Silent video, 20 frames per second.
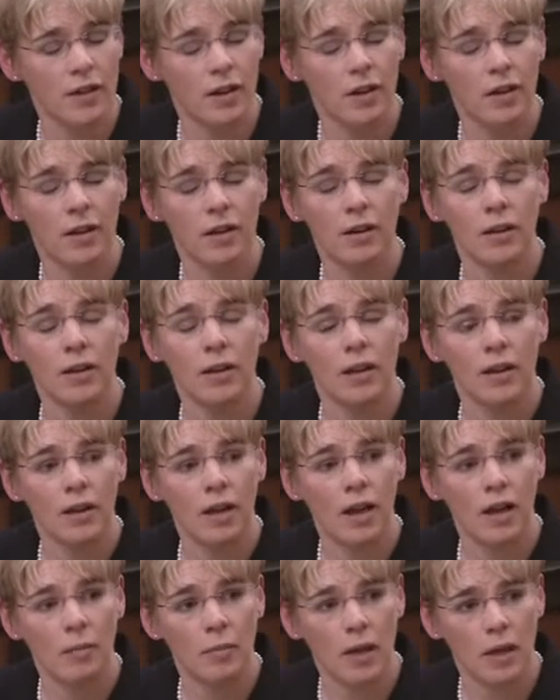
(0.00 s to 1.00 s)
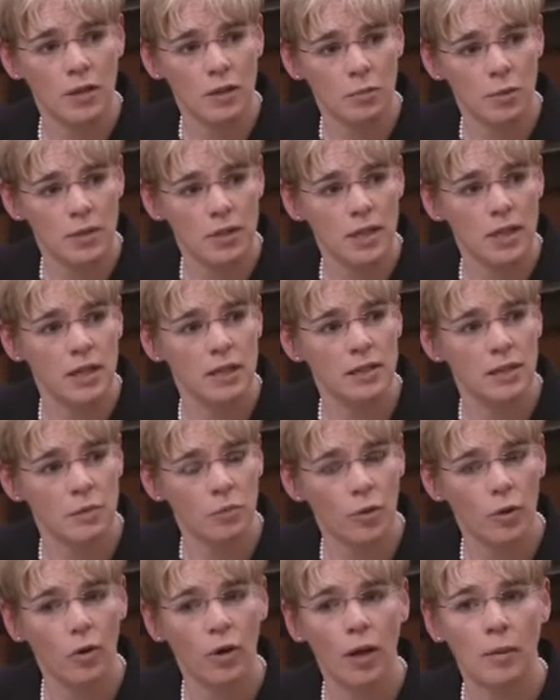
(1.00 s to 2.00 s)
their expertise
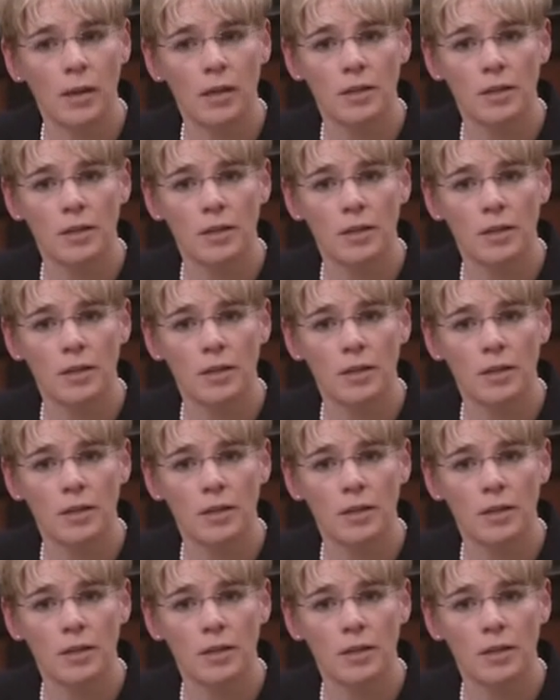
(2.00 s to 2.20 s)
and program.